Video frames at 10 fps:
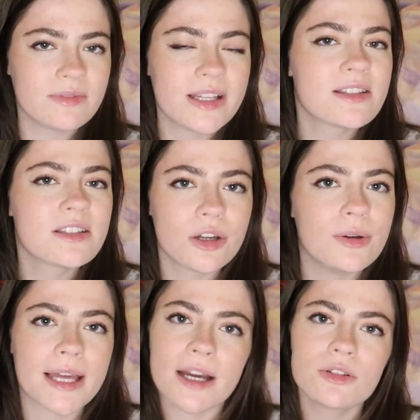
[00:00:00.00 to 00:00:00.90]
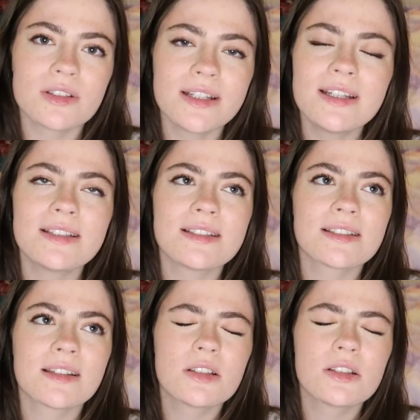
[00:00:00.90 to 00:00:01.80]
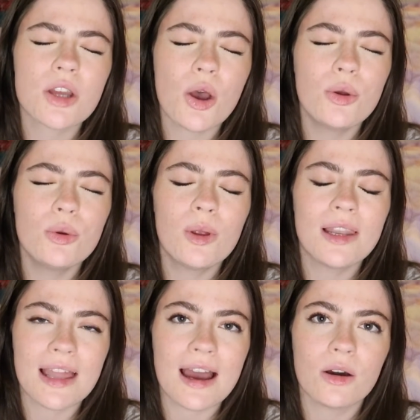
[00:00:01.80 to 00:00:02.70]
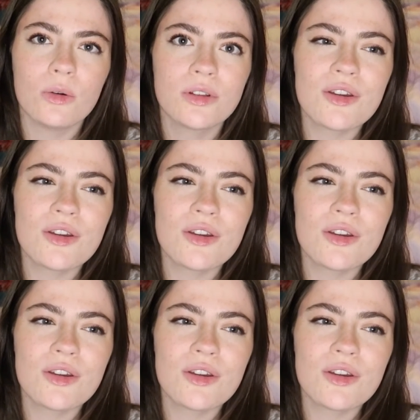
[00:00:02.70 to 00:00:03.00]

It's so loud. It is so loud.